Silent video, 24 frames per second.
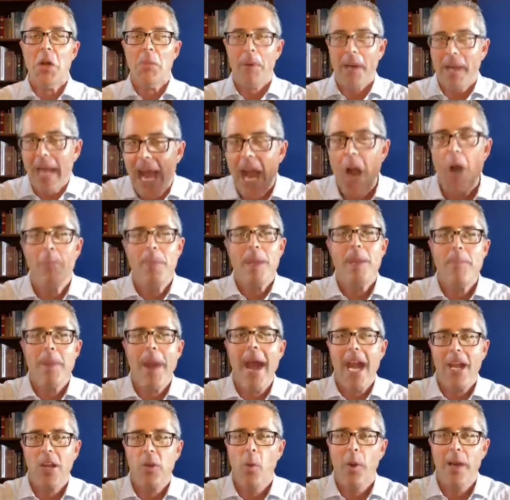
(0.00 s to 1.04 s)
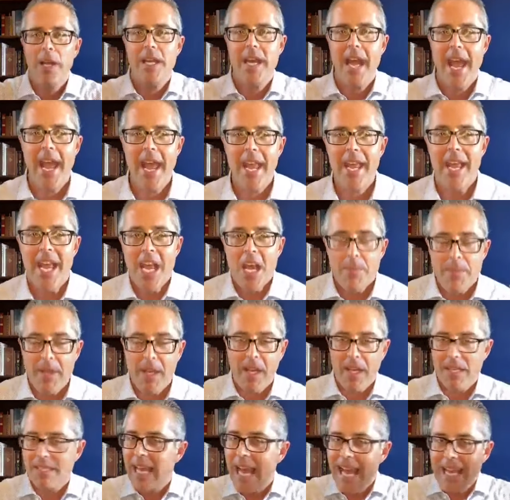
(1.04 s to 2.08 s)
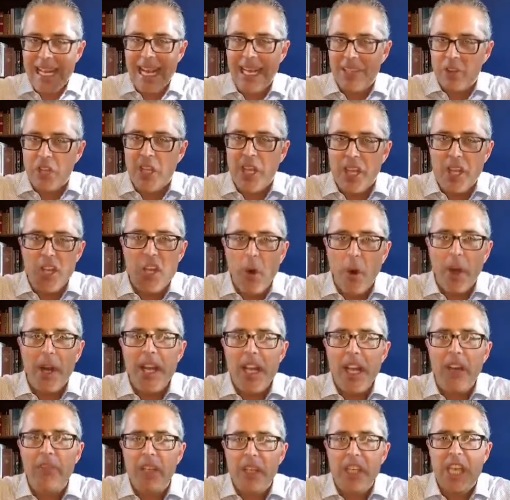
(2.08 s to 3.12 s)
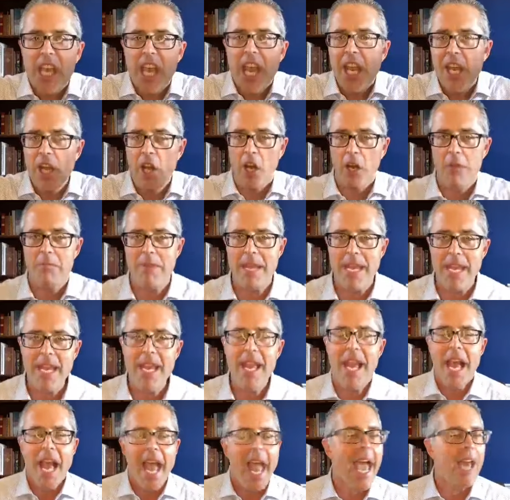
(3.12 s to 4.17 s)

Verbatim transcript: but I'll be back one day because I got the anointing of a king on me.